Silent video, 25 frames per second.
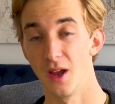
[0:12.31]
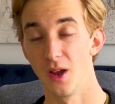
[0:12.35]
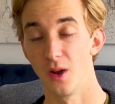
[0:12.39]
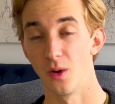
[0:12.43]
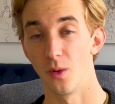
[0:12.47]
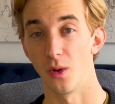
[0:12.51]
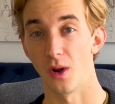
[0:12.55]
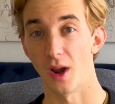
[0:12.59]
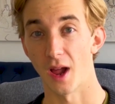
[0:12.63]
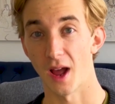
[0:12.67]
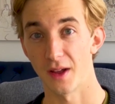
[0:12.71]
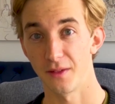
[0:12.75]

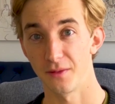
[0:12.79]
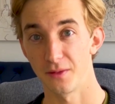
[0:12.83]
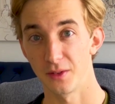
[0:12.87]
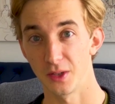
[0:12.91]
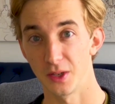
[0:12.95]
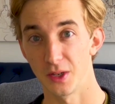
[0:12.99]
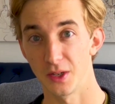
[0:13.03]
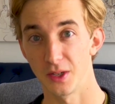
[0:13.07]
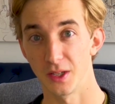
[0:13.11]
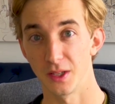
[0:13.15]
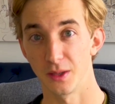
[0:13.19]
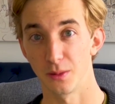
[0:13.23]
what I've
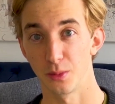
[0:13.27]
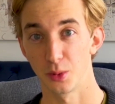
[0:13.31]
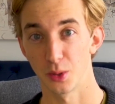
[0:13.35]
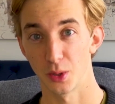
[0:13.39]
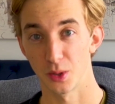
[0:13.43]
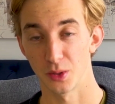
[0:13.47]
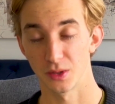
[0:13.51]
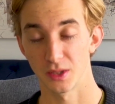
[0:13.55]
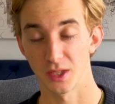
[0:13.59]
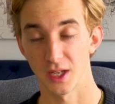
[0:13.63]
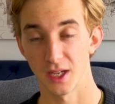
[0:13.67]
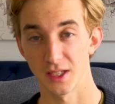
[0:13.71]
learned in the
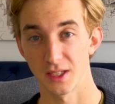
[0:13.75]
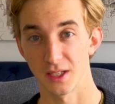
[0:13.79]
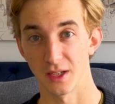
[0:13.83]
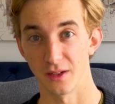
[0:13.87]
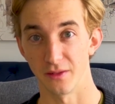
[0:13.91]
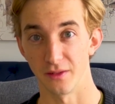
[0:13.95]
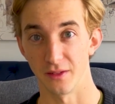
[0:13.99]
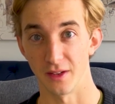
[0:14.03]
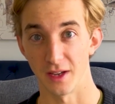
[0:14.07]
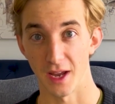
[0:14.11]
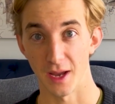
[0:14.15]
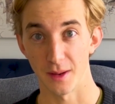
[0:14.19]
process
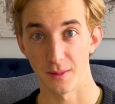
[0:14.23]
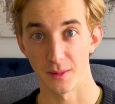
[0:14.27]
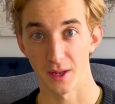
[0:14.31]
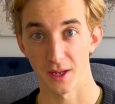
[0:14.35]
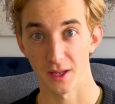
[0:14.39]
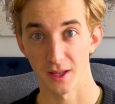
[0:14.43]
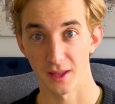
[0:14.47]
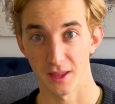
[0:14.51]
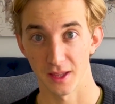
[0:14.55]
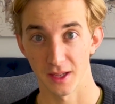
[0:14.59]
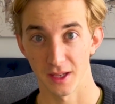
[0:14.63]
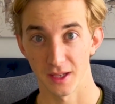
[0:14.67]
of
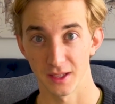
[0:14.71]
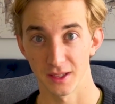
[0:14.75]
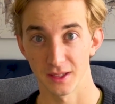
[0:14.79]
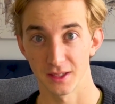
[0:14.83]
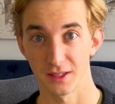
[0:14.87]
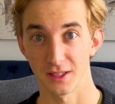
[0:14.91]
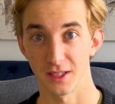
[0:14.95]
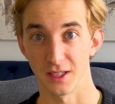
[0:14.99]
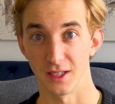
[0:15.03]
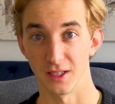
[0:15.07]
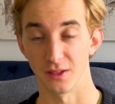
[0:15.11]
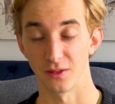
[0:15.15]
naming
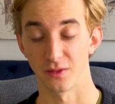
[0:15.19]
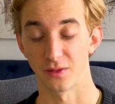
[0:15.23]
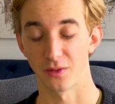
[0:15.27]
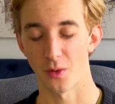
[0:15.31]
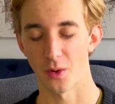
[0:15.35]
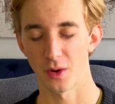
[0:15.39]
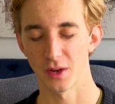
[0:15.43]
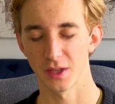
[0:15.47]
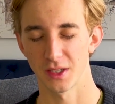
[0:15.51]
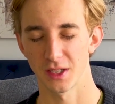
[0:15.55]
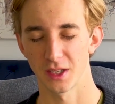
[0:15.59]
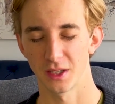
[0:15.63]
things is
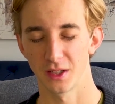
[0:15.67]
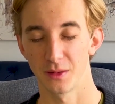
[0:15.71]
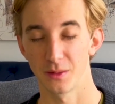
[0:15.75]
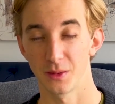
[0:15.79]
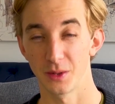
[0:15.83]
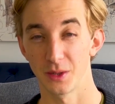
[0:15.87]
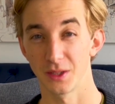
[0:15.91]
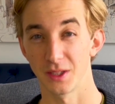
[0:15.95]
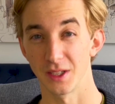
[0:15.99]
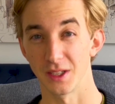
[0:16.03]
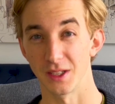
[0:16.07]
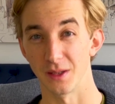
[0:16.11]
4
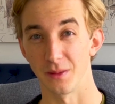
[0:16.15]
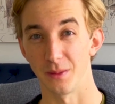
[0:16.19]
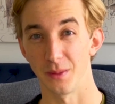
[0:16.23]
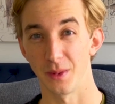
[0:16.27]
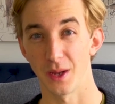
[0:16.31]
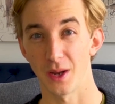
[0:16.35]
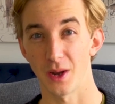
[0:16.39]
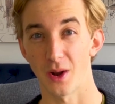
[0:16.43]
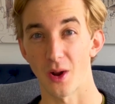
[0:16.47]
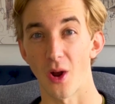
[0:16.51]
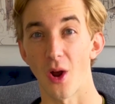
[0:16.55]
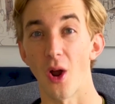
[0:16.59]
syllables is a
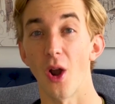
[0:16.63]
bit